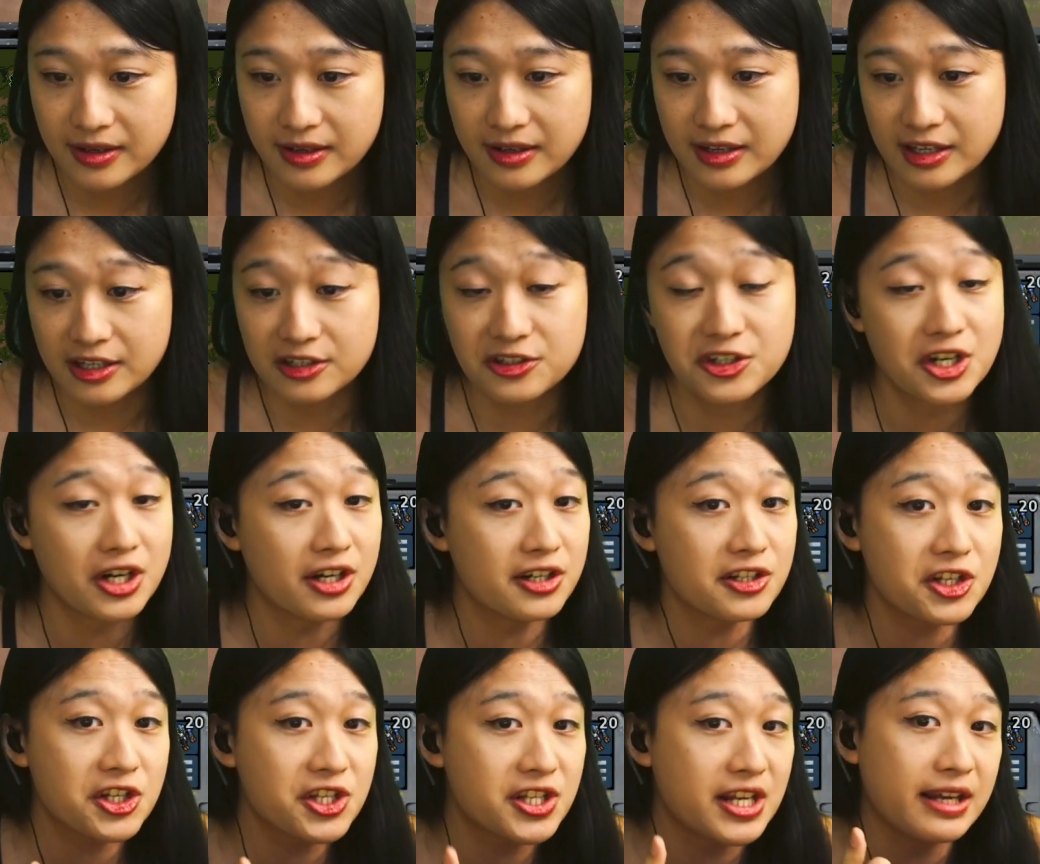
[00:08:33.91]
It
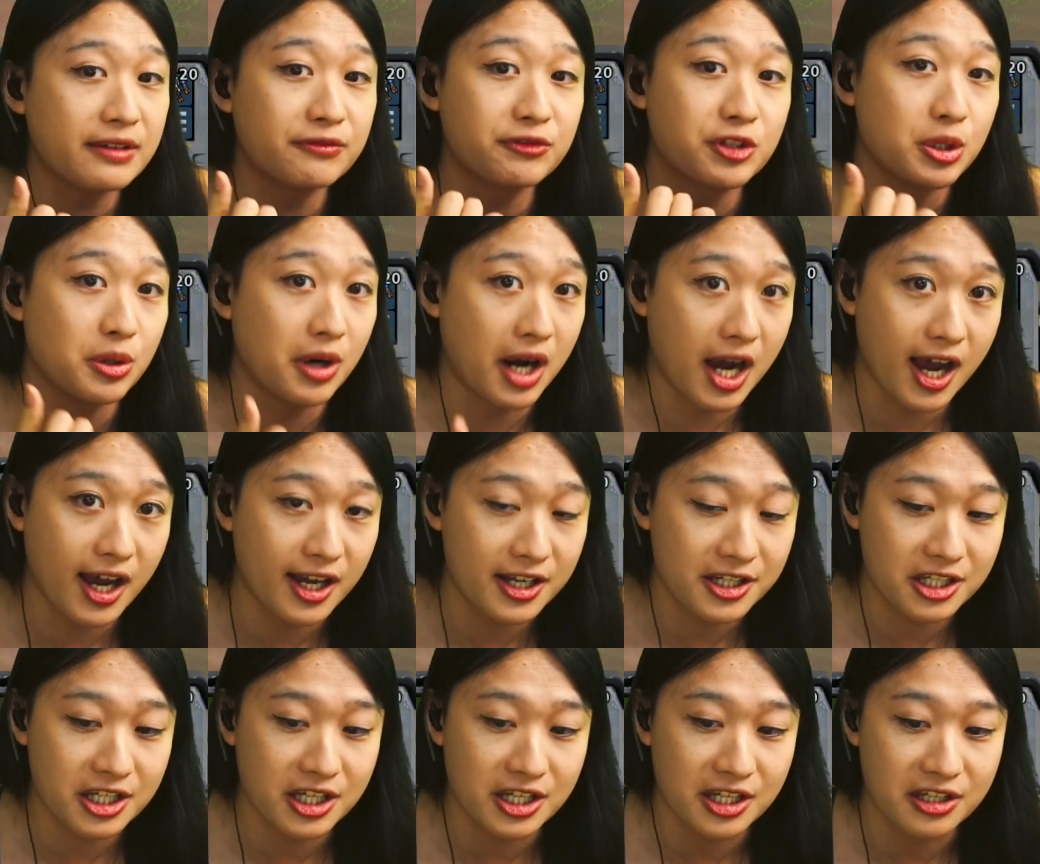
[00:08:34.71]
does save you
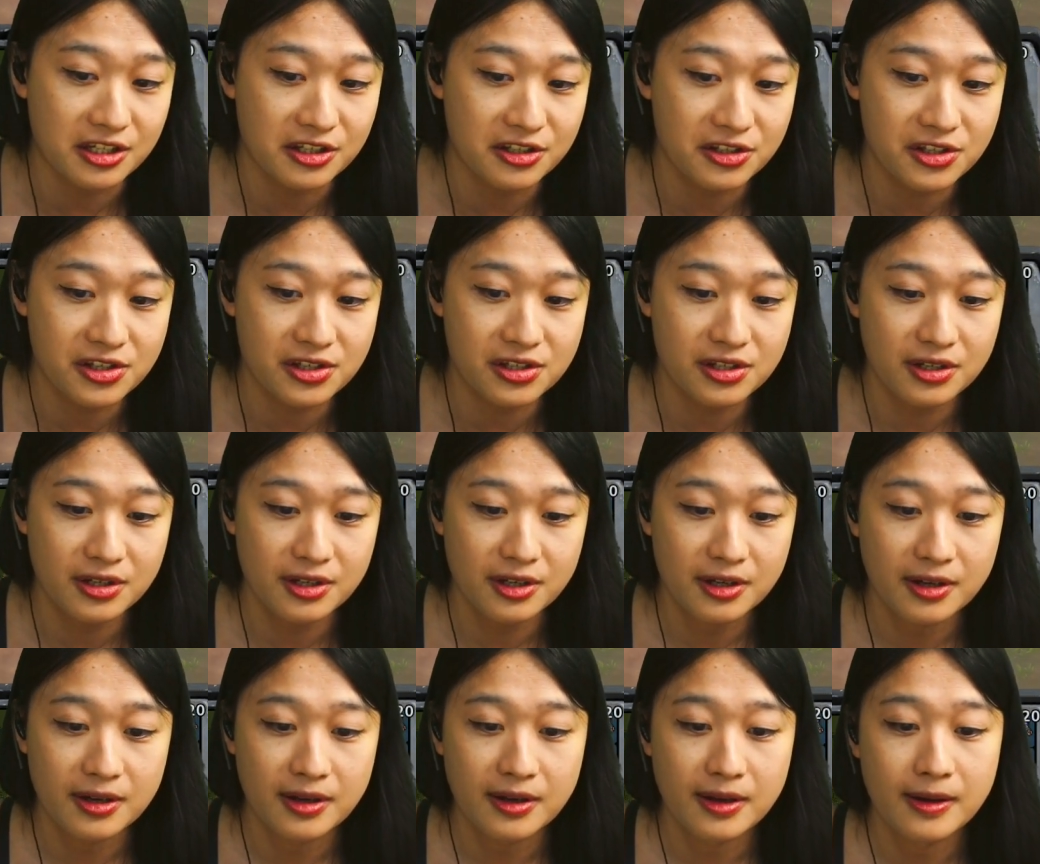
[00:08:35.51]
hotkeys,
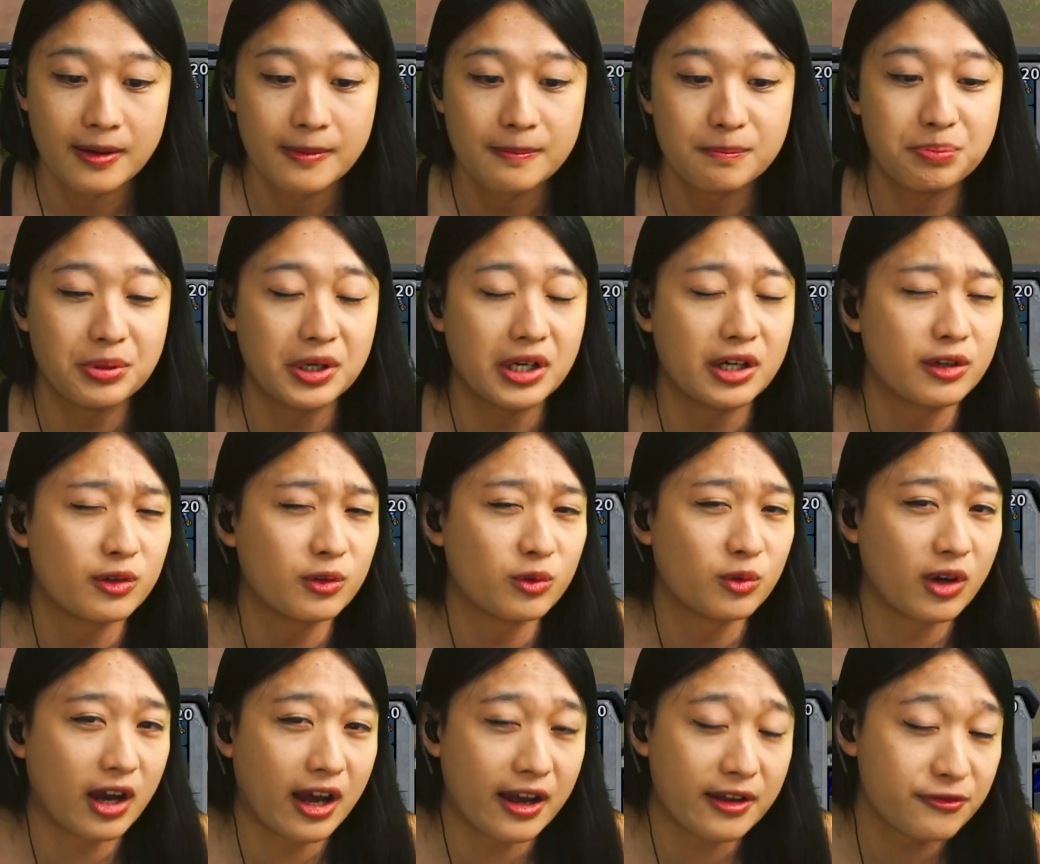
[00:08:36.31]

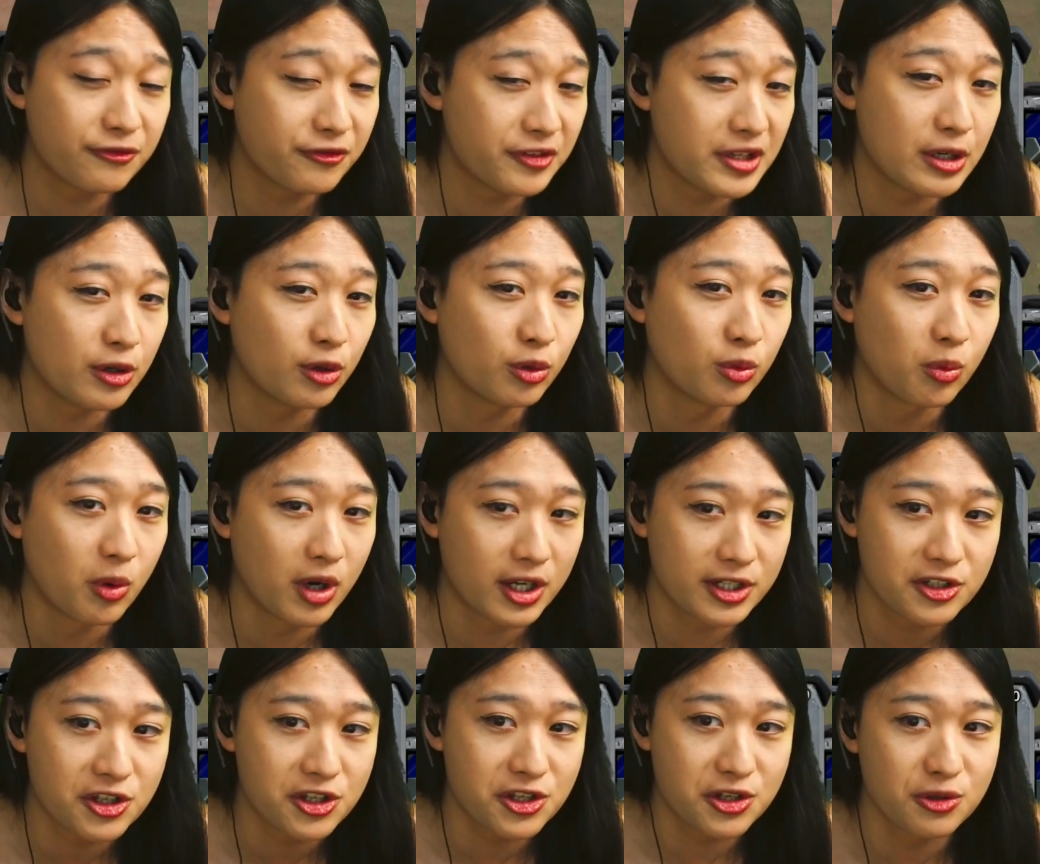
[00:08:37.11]
but I feel
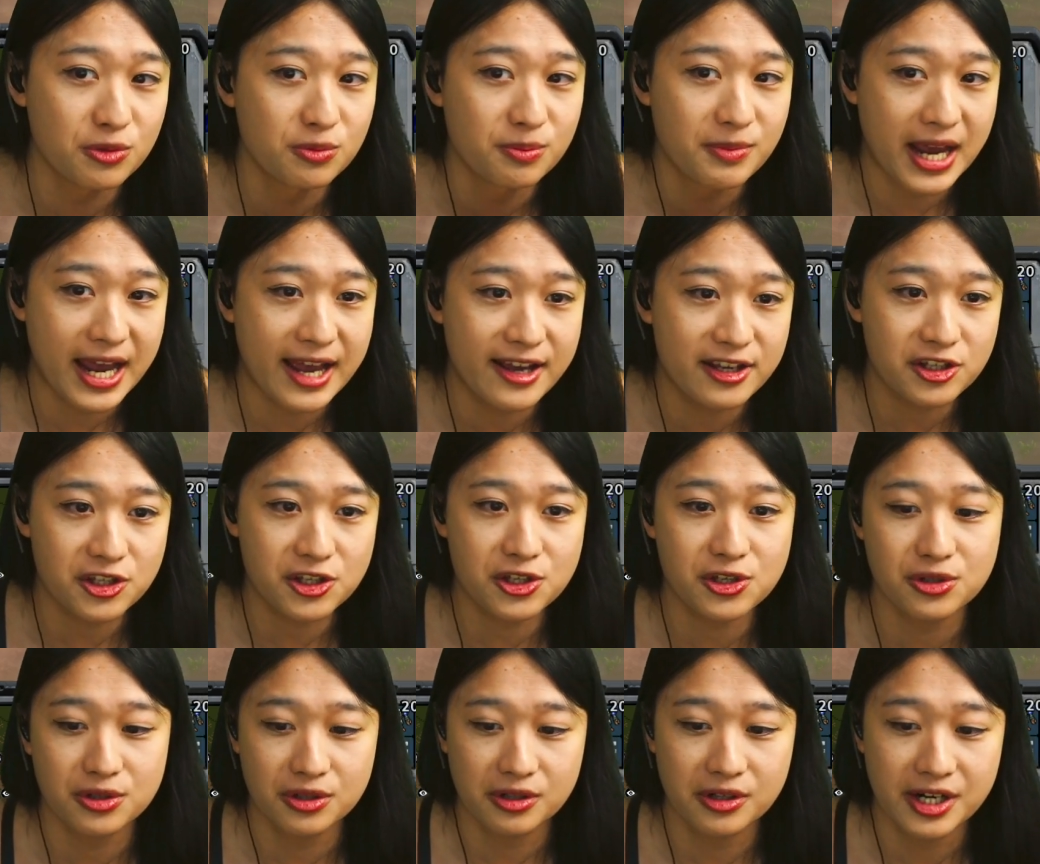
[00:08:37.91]
once you
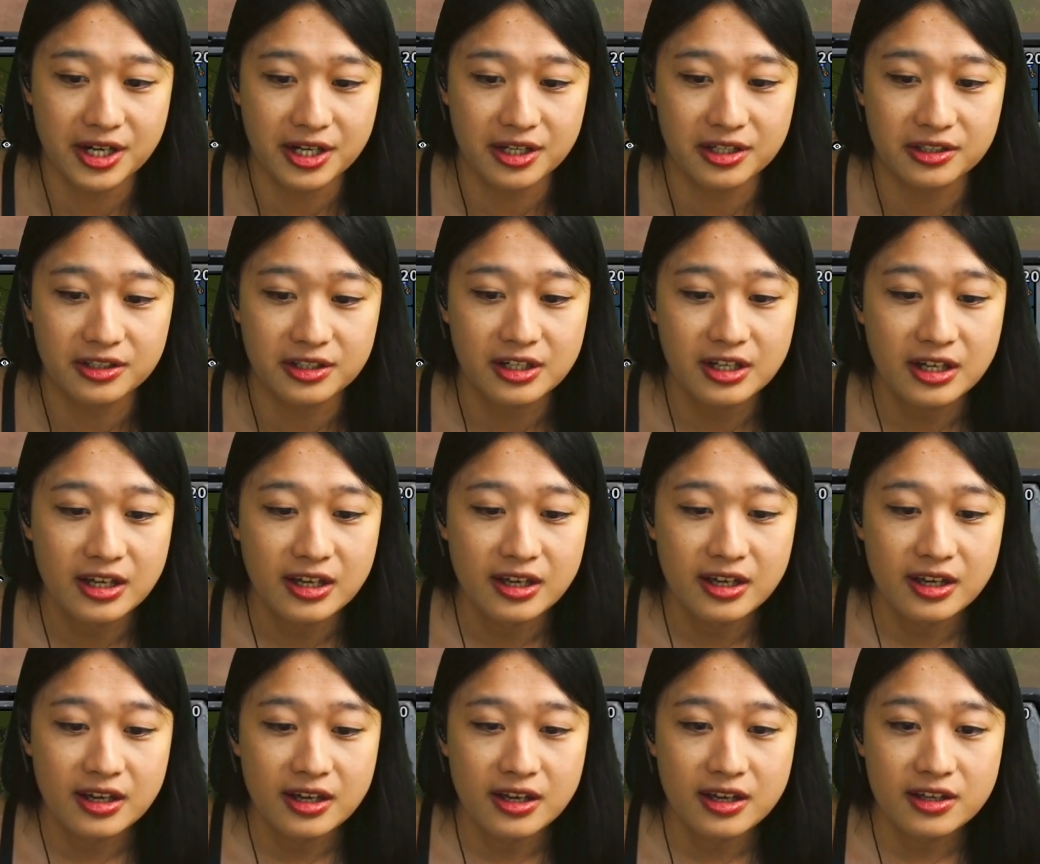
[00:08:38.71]
master it,
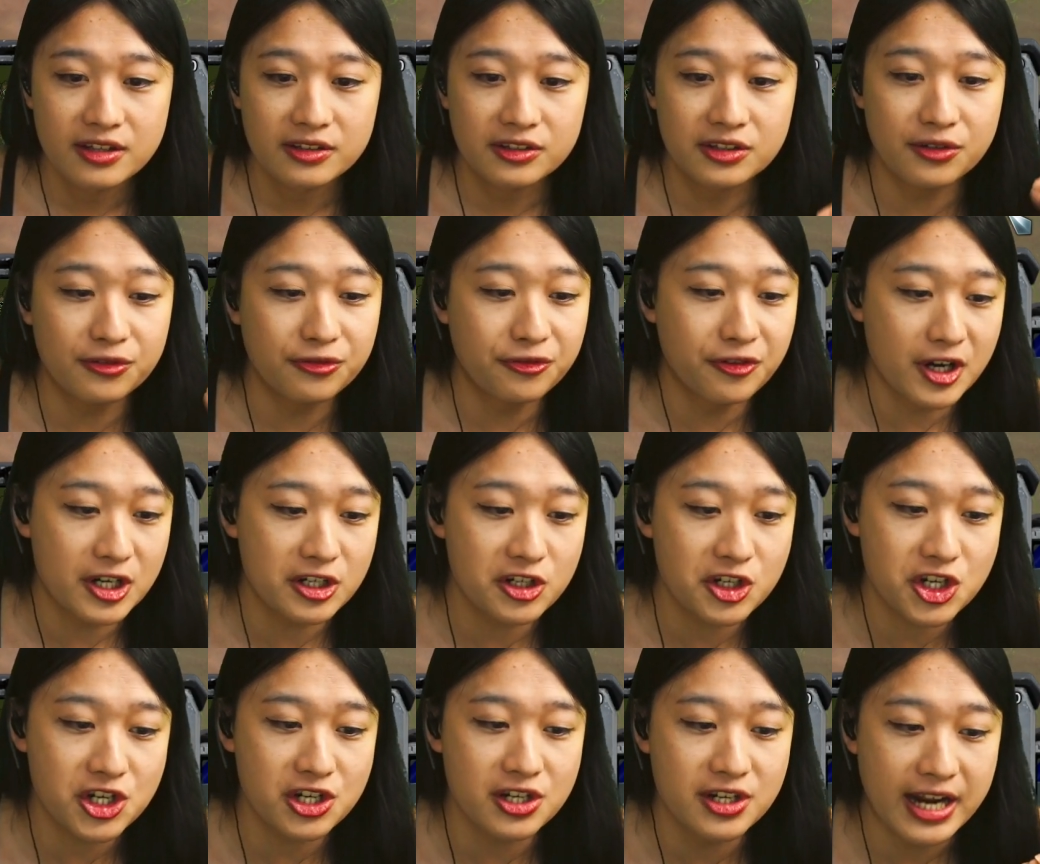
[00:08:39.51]
the
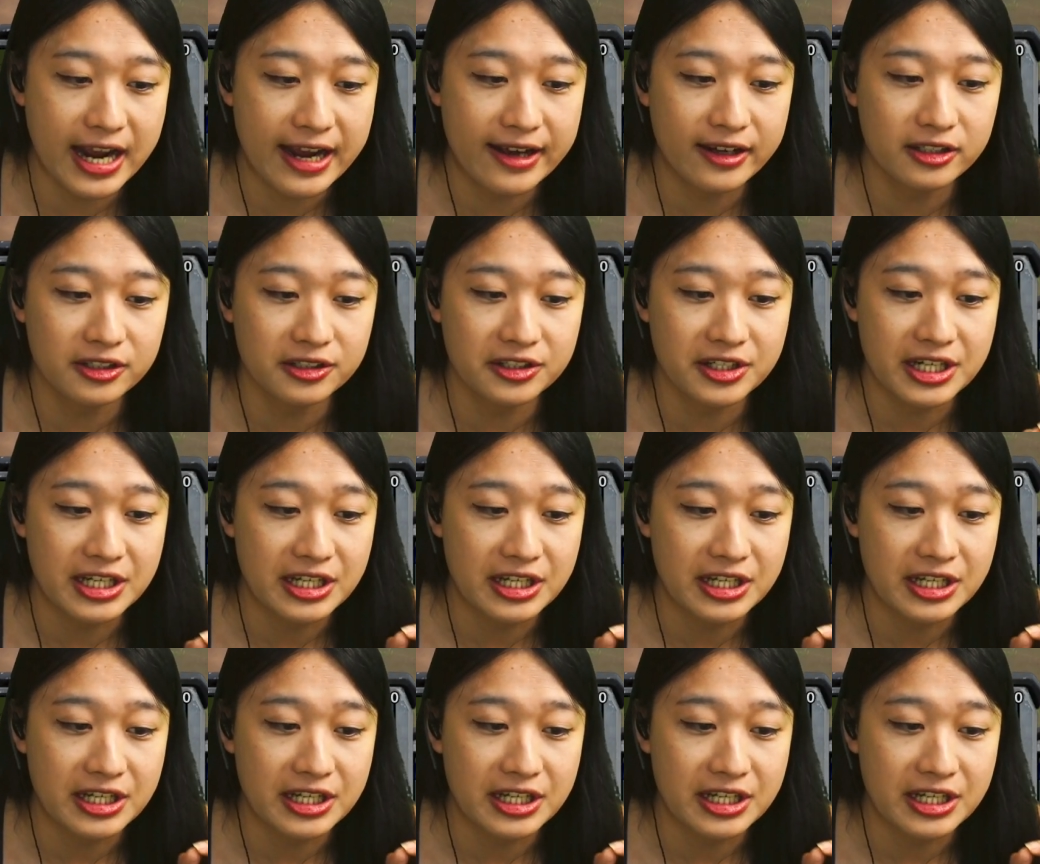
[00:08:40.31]
functionality